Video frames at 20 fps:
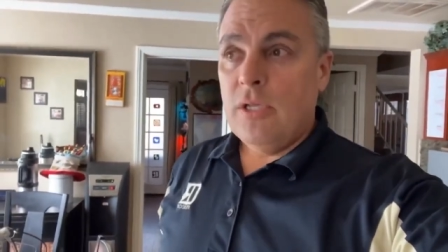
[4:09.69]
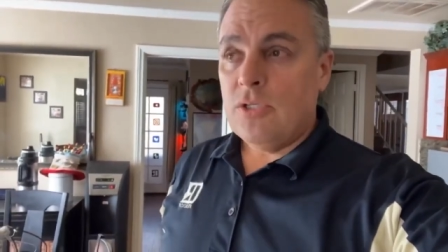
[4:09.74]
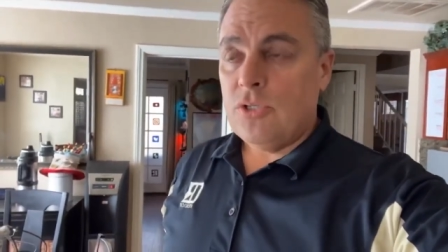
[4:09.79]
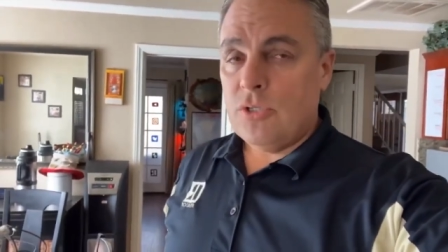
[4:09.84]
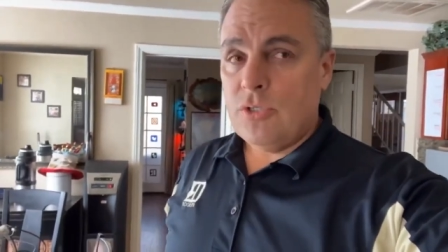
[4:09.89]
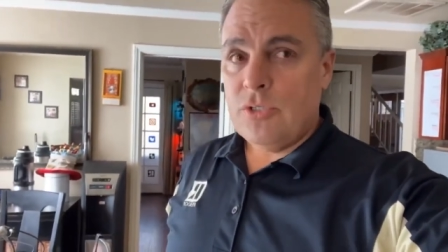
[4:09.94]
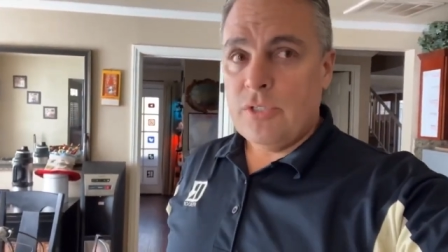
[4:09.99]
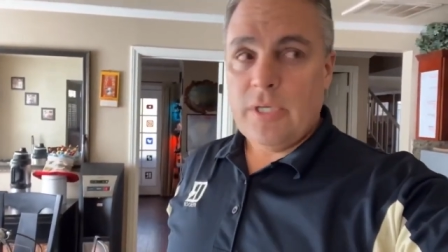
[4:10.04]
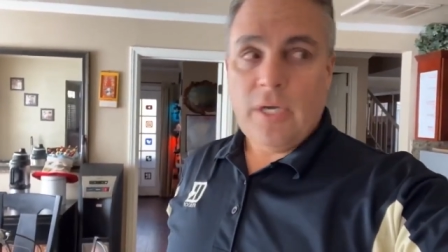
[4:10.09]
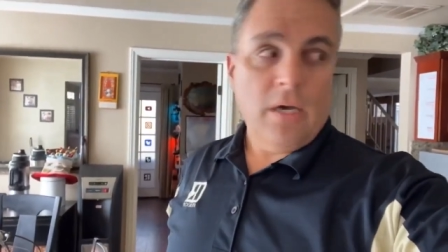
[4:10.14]

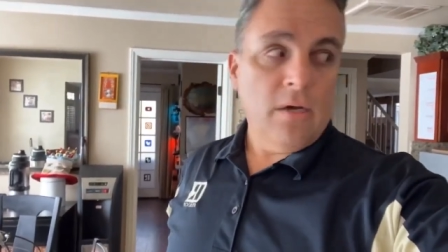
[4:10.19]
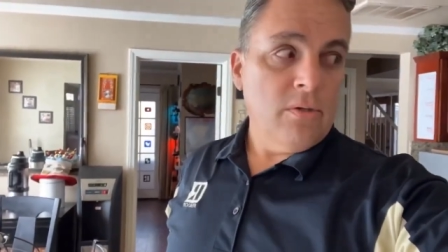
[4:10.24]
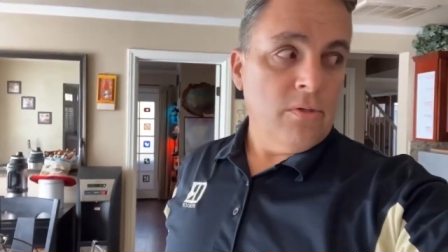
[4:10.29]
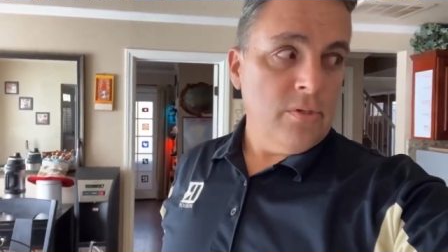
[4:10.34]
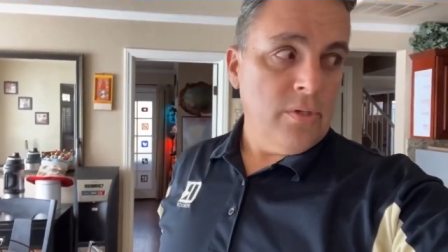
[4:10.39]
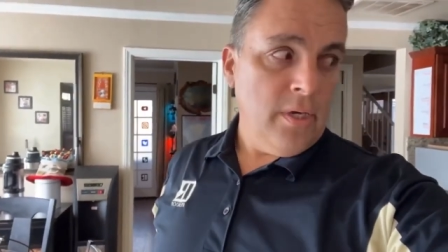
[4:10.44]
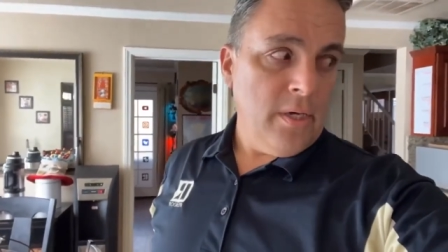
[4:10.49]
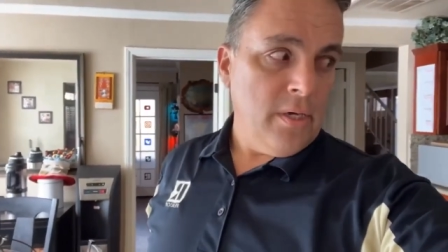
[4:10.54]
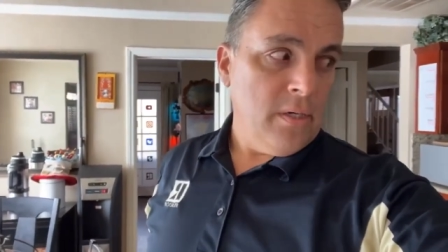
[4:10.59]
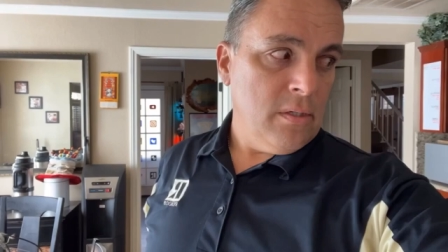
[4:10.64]
Turns
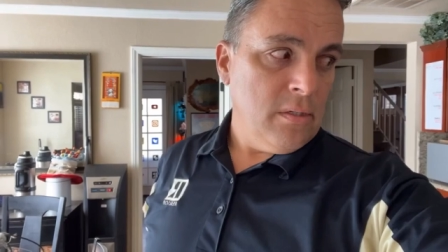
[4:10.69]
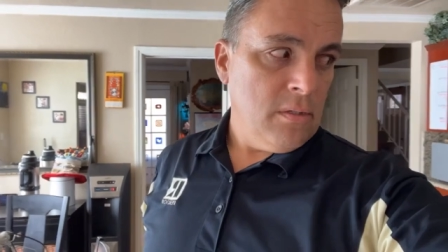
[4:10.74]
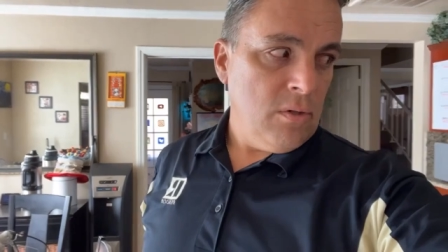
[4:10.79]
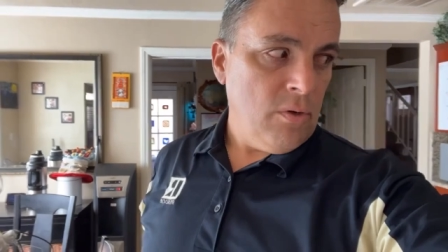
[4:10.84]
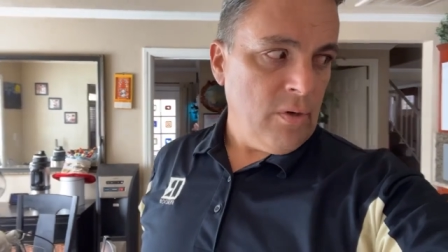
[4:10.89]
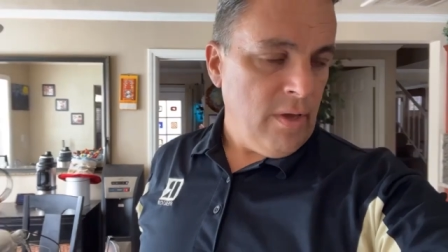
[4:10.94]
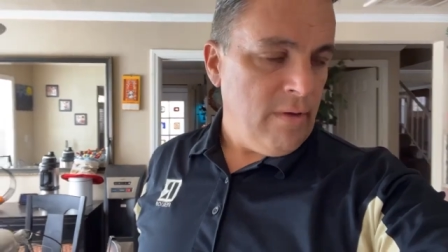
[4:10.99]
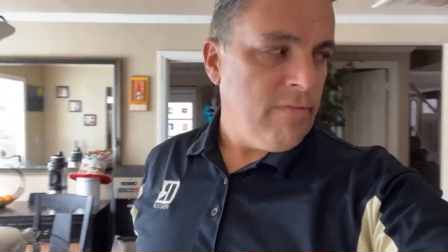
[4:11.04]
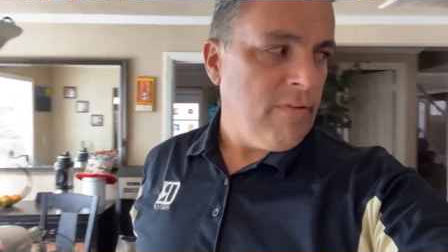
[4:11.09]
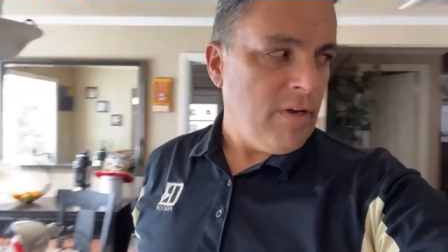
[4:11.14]
out that,
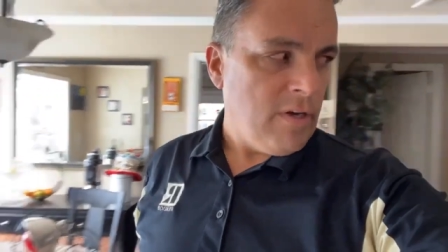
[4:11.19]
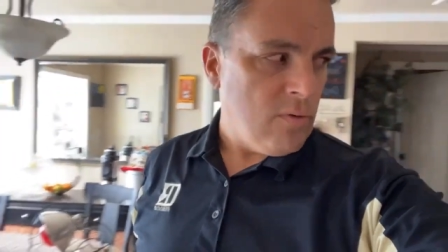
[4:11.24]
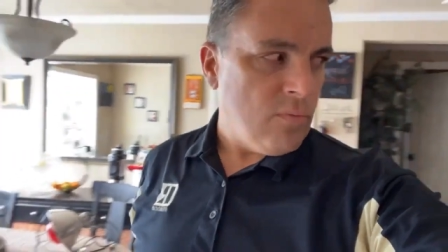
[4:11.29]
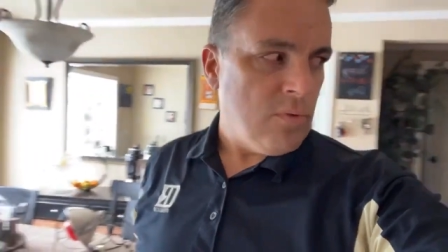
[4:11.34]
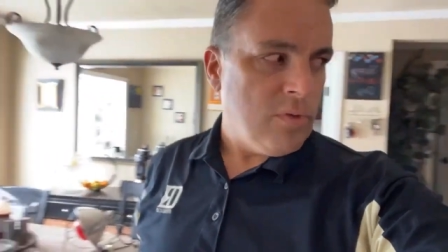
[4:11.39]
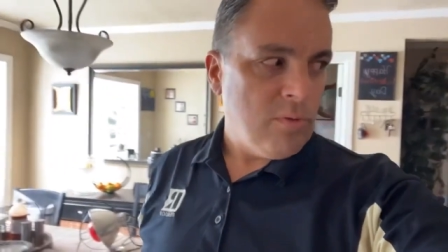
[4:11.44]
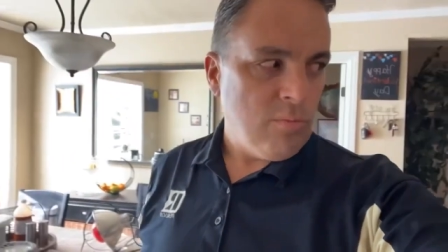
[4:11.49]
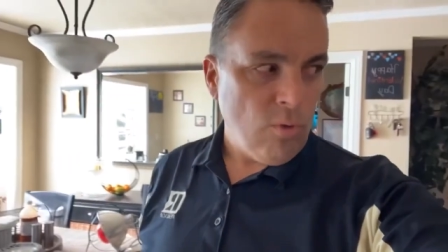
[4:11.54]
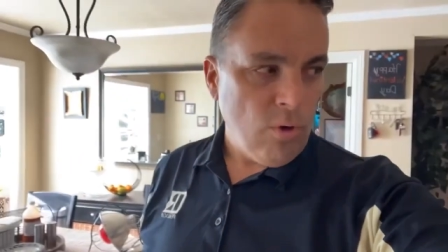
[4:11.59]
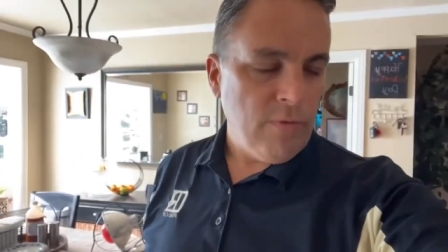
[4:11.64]
okay, fine
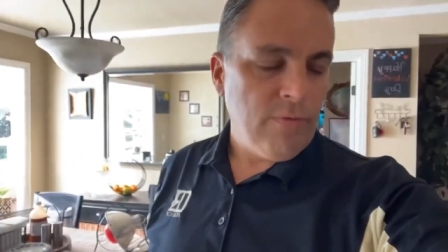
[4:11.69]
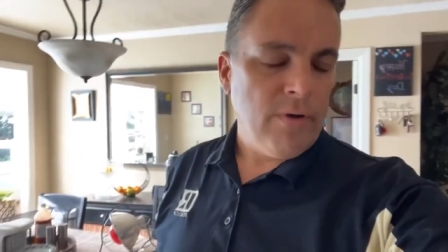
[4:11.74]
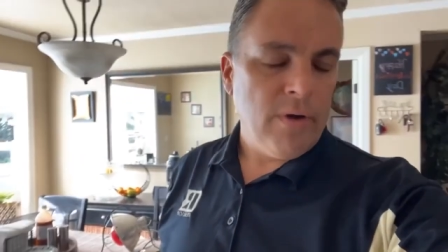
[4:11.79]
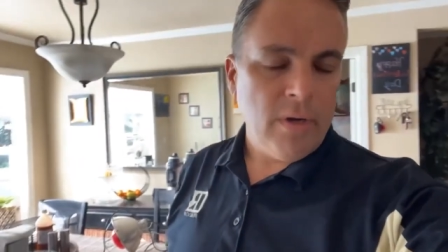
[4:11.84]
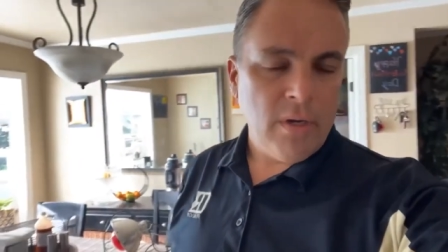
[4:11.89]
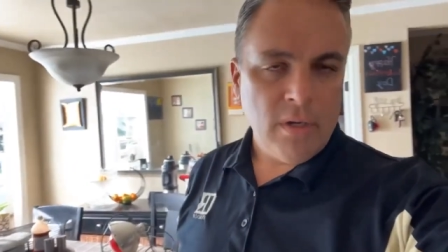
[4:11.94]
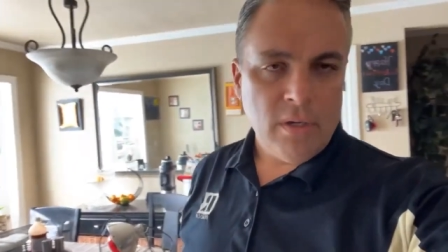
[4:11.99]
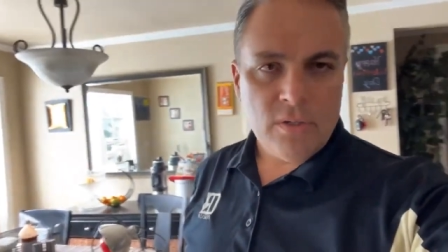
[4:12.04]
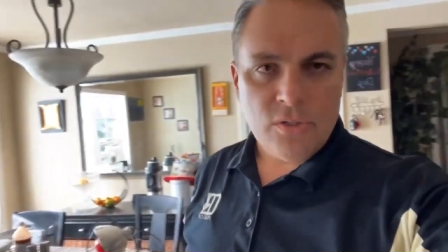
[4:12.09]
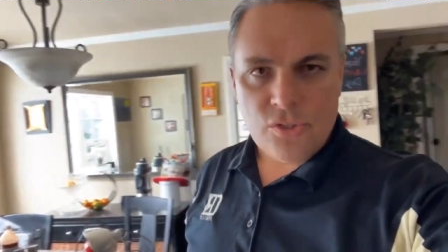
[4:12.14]
with her
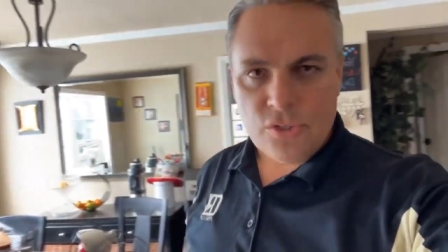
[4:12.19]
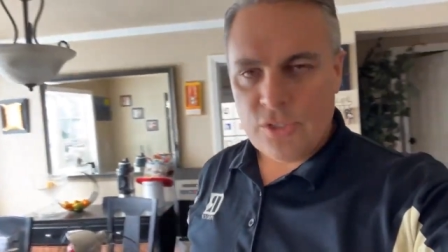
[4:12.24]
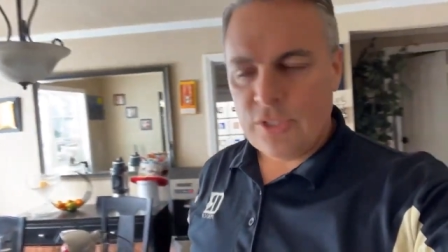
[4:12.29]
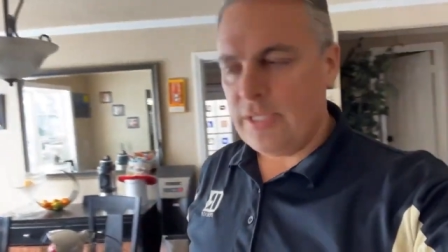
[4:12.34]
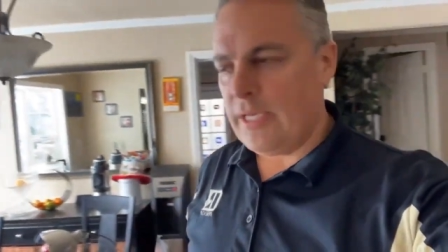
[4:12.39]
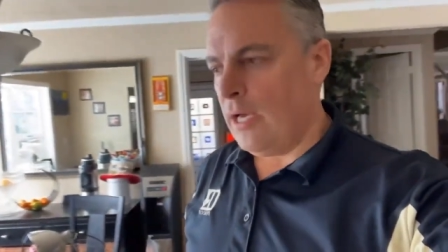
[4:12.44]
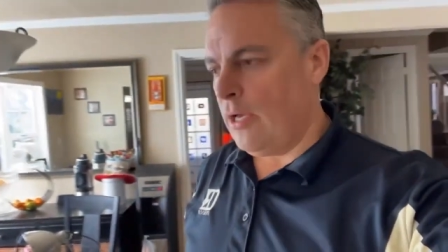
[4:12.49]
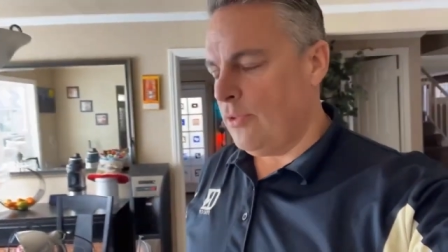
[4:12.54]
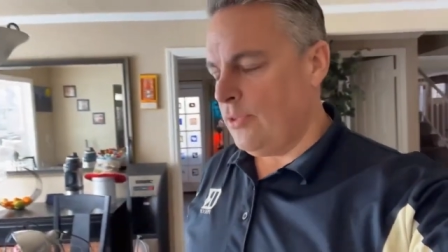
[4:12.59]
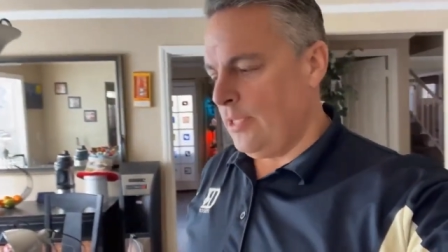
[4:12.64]
boyfriend.
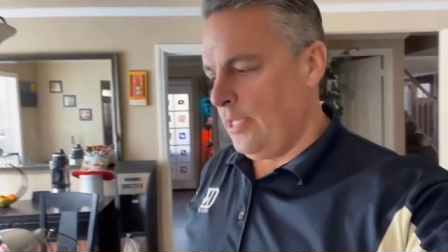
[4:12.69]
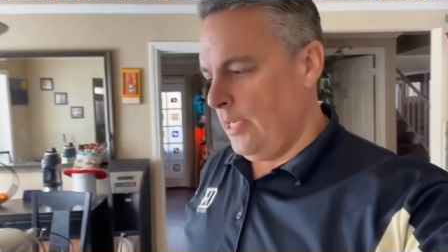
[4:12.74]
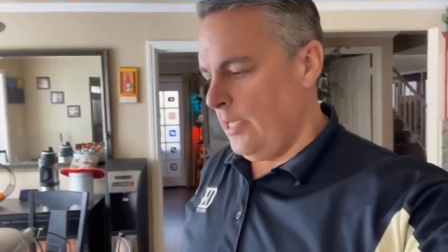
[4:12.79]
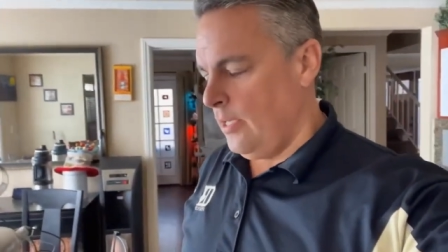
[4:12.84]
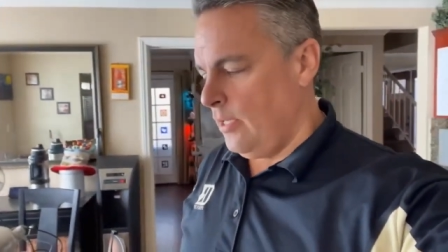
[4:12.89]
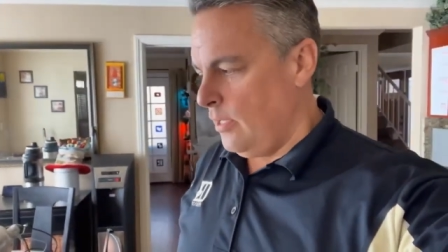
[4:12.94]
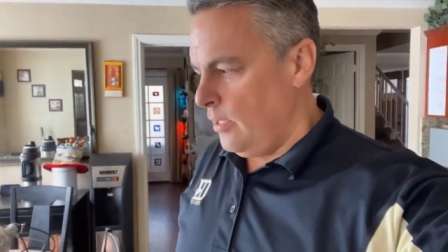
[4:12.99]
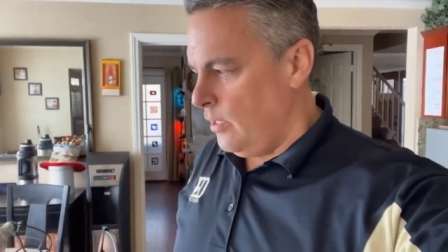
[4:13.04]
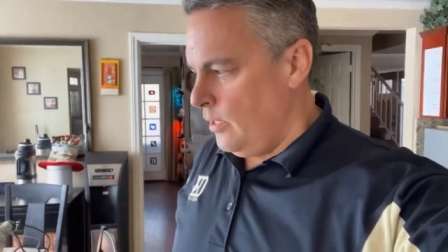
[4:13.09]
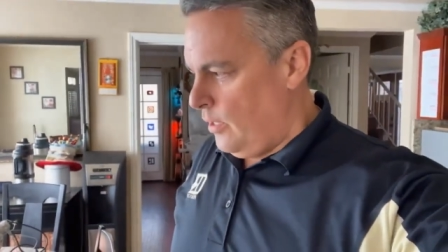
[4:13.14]
Turns out
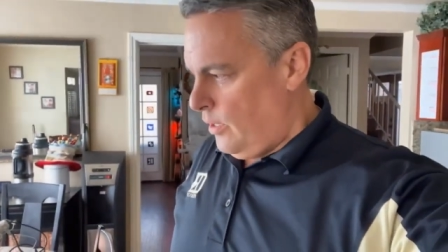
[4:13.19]
that